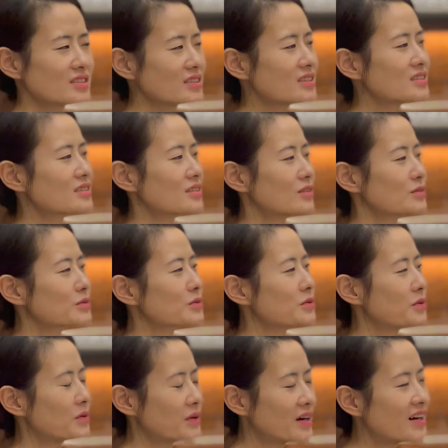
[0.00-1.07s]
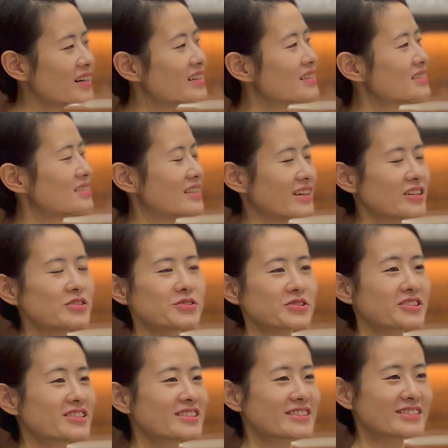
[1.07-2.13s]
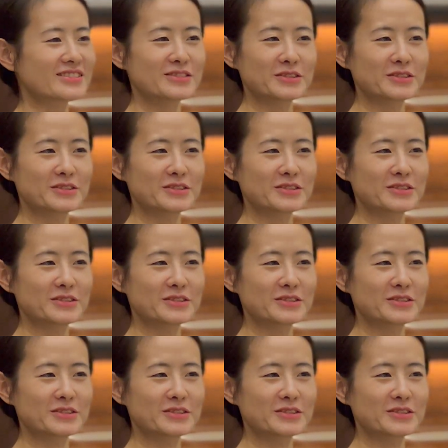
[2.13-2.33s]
is also quite dangerous